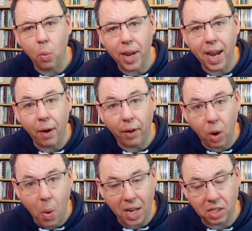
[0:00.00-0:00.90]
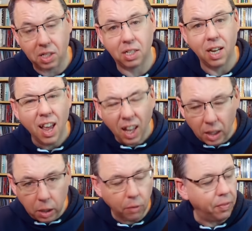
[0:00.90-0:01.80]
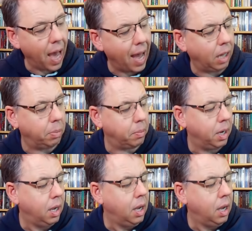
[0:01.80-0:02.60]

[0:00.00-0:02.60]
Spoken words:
We Get Requests. Love that album.